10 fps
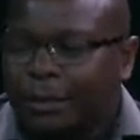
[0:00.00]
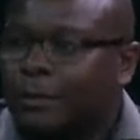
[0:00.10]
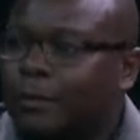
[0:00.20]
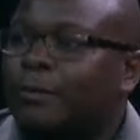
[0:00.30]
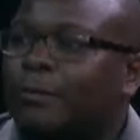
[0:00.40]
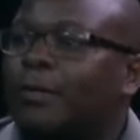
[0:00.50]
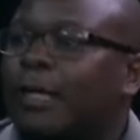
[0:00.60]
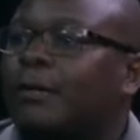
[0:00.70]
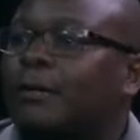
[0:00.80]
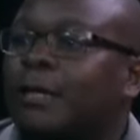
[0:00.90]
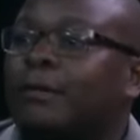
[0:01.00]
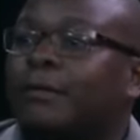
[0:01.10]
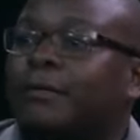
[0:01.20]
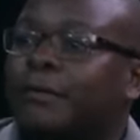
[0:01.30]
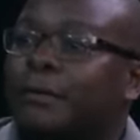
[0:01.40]
do a lot
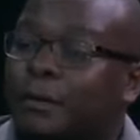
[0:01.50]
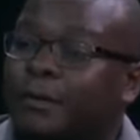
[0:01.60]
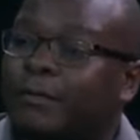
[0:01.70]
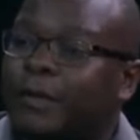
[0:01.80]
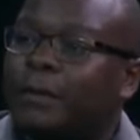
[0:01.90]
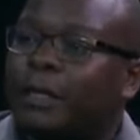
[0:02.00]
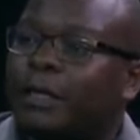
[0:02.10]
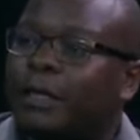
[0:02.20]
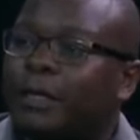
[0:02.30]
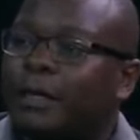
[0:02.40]
of cotton farming,